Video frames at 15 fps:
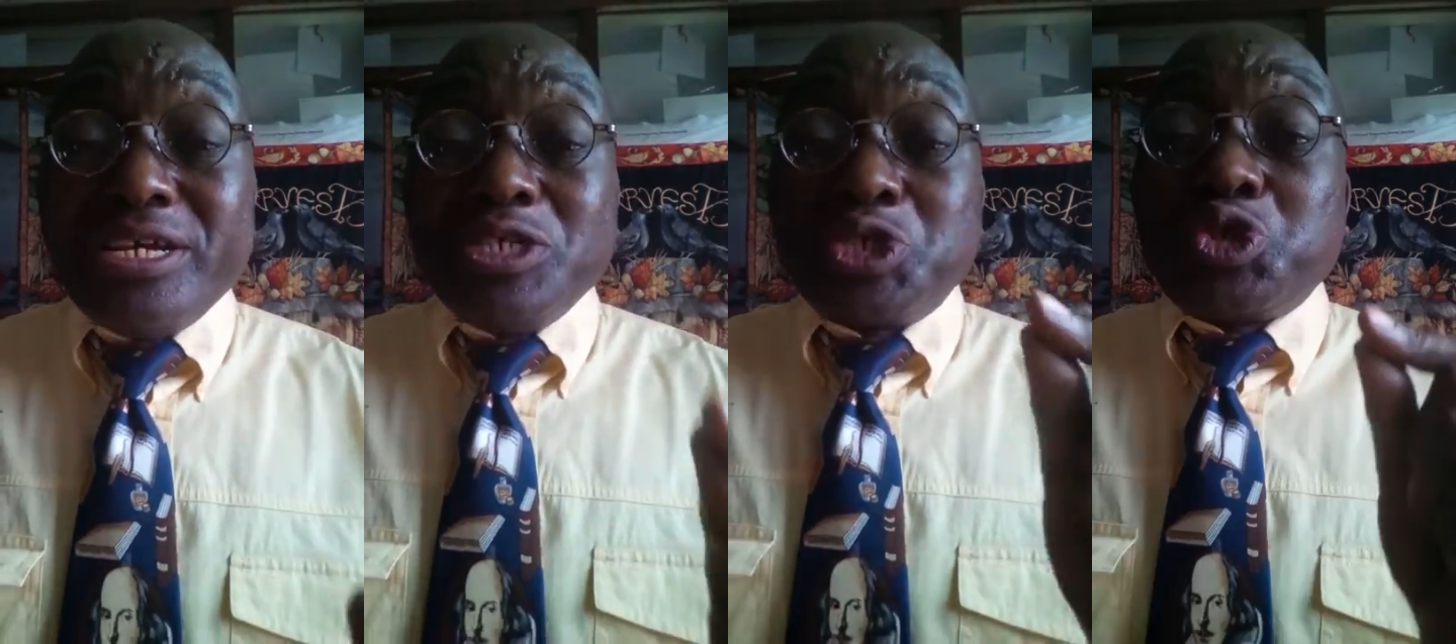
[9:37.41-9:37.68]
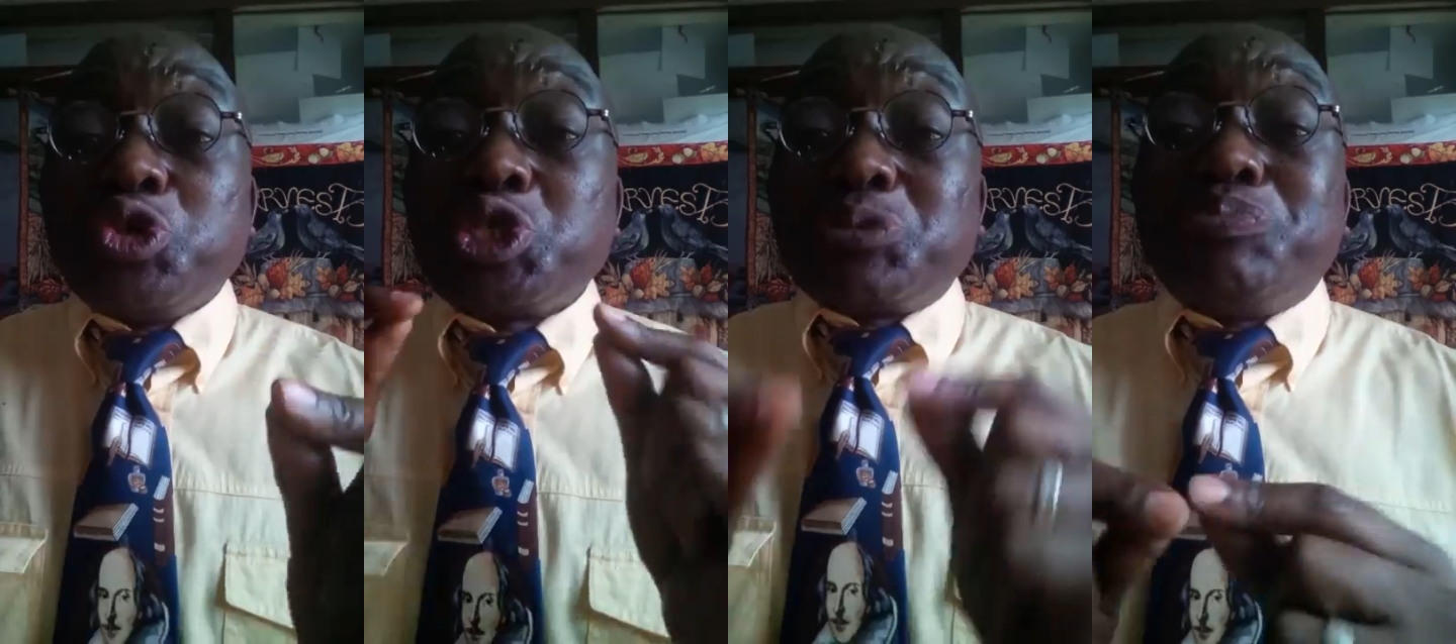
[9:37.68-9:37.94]

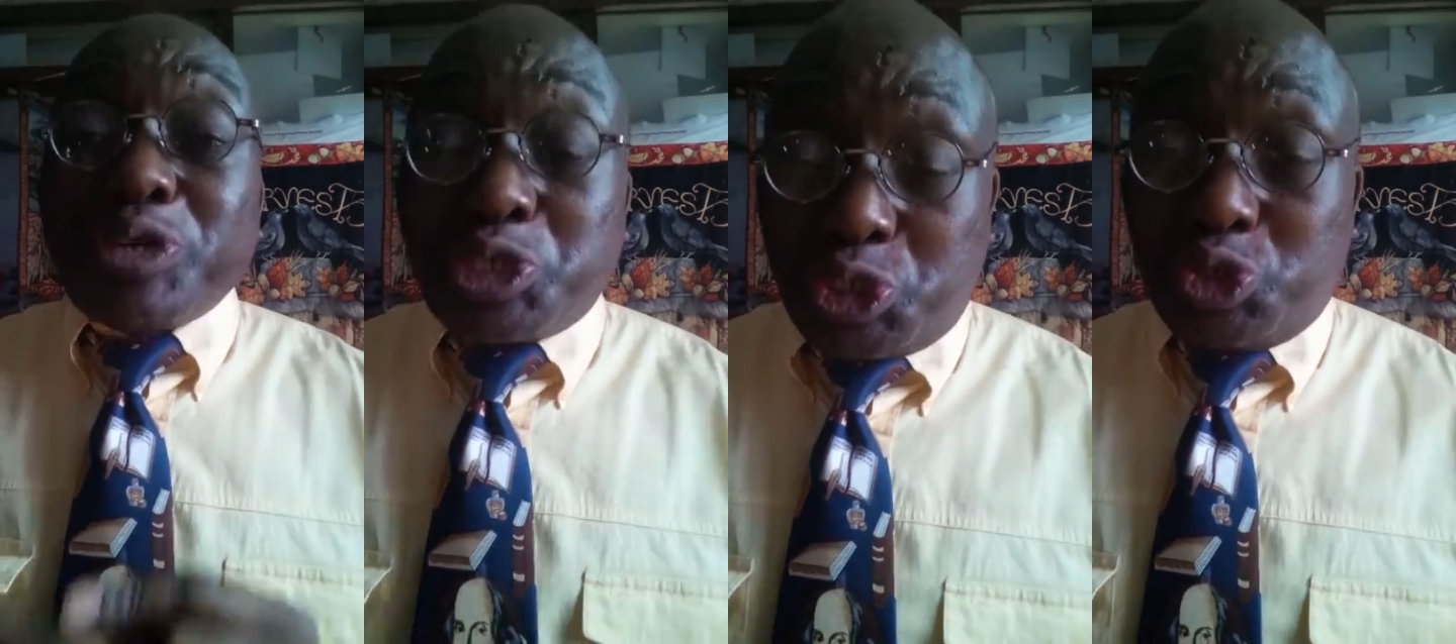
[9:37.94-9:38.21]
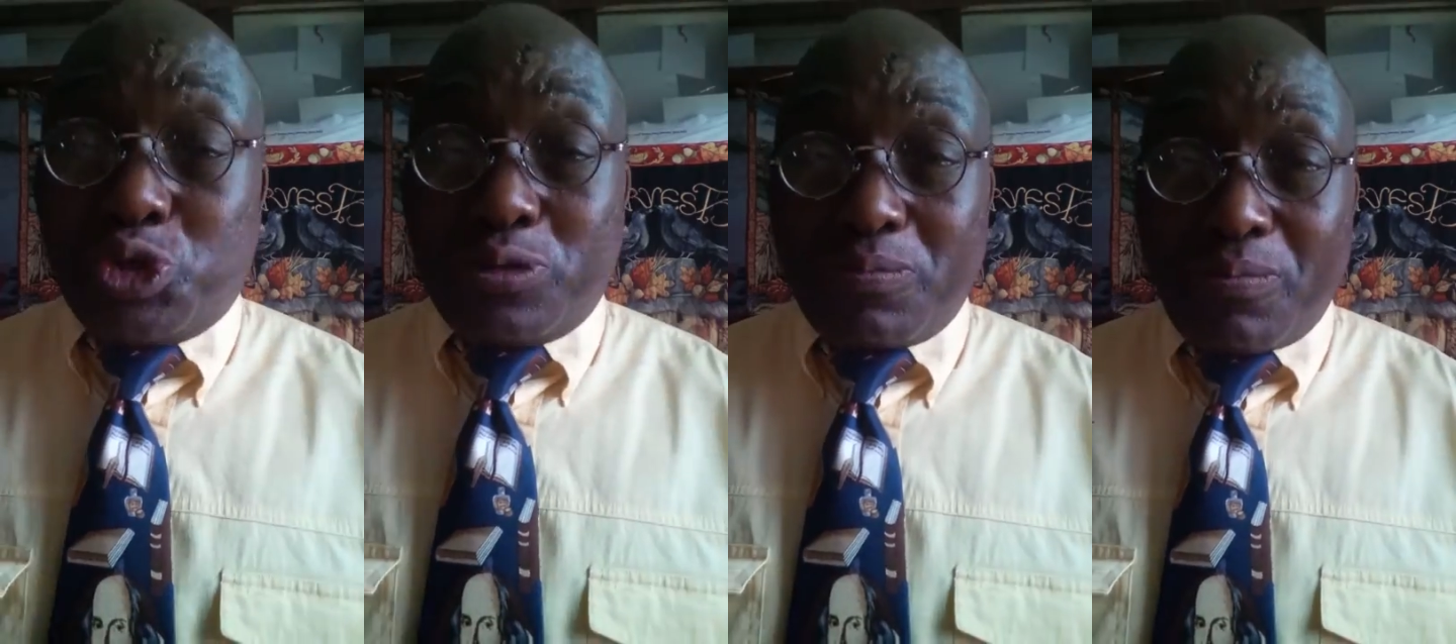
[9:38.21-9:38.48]
so
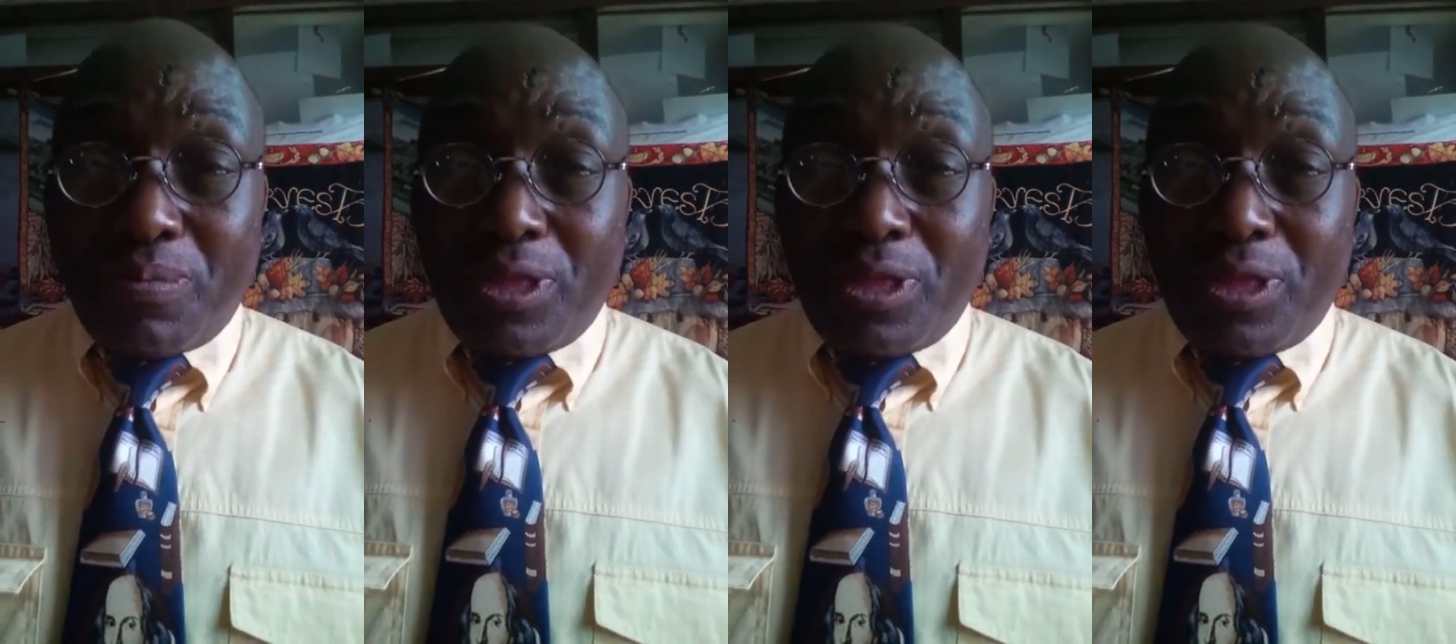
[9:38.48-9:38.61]
special,